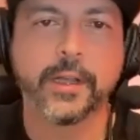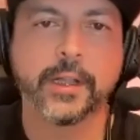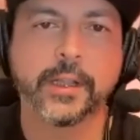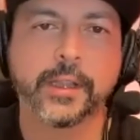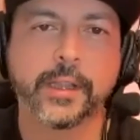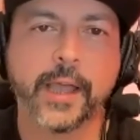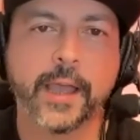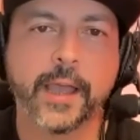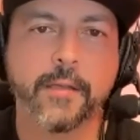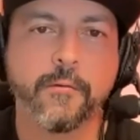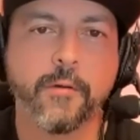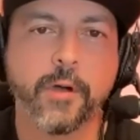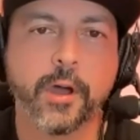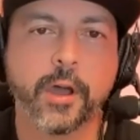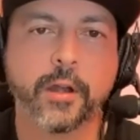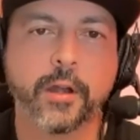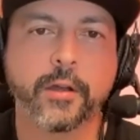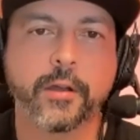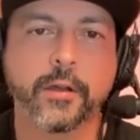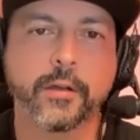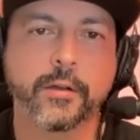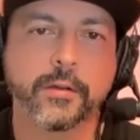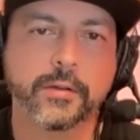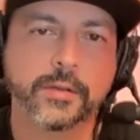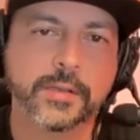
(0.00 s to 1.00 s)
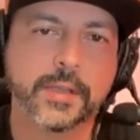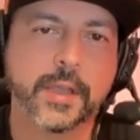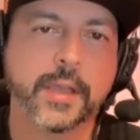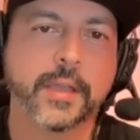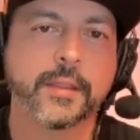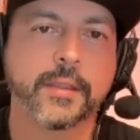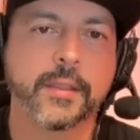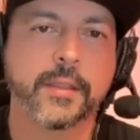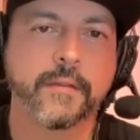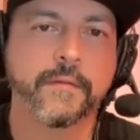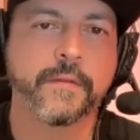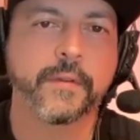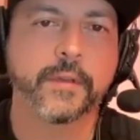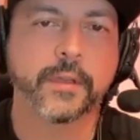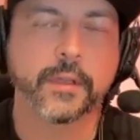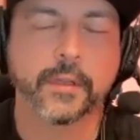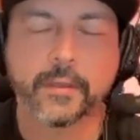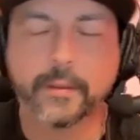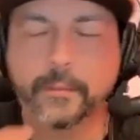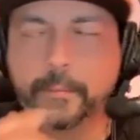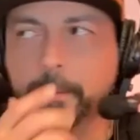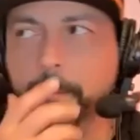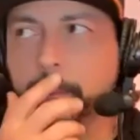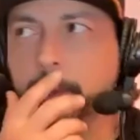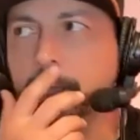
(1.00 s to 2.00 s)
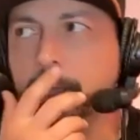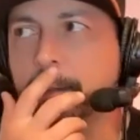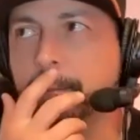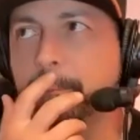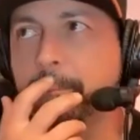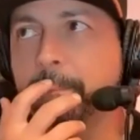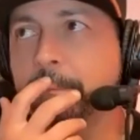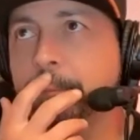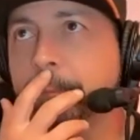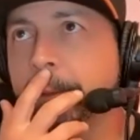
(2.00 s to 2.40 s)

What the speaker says: Lightwater Scientific, but